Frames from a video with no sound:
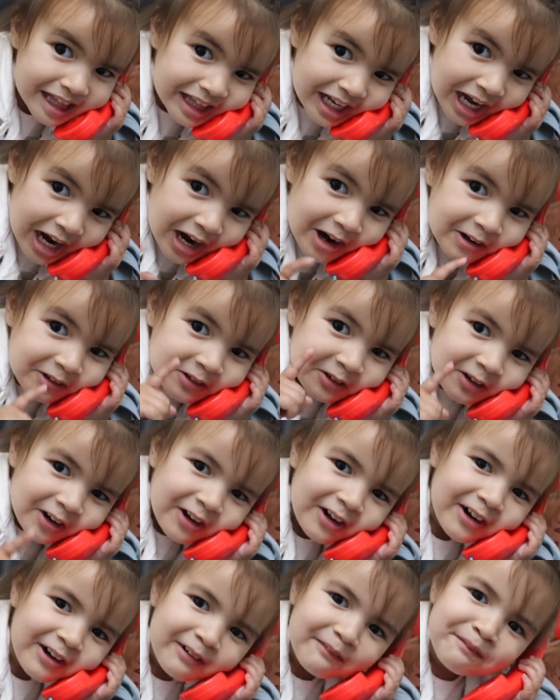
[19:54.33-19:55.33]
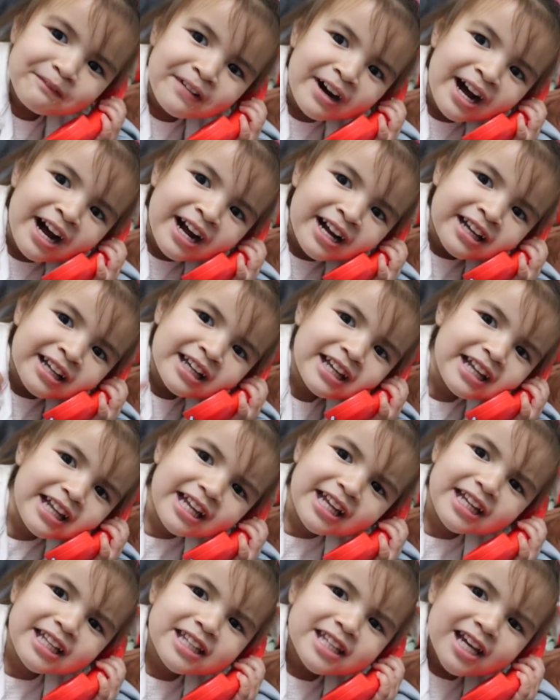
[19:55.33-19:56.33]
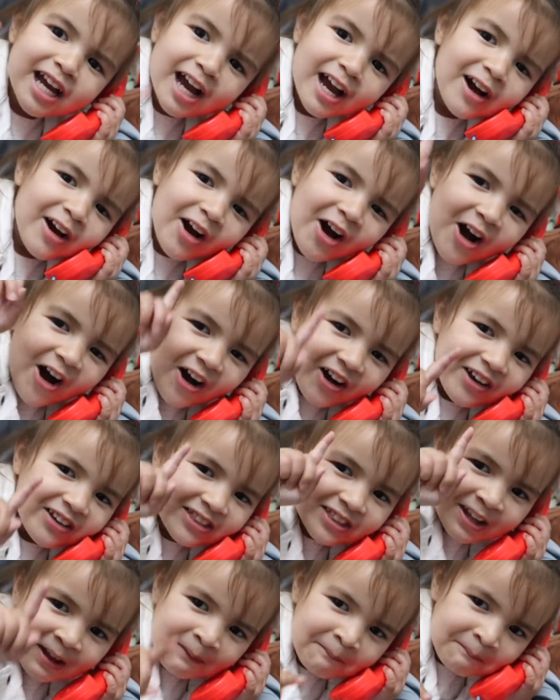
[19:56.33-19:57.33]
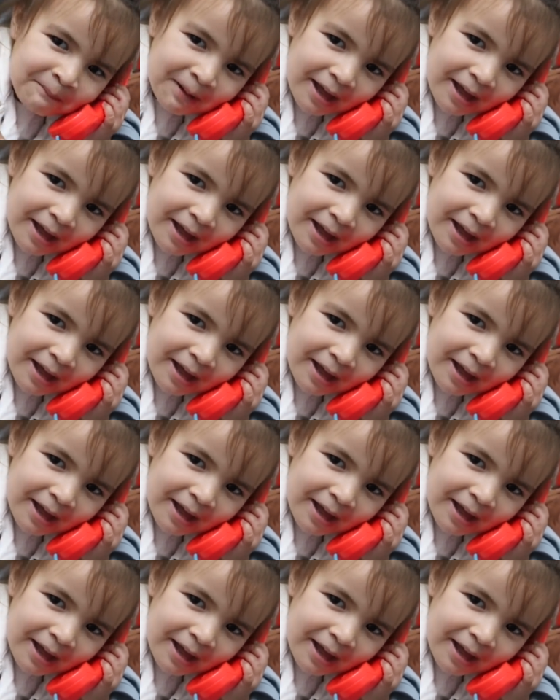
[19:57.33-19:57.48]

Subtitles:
"No, no, Maggie, down on the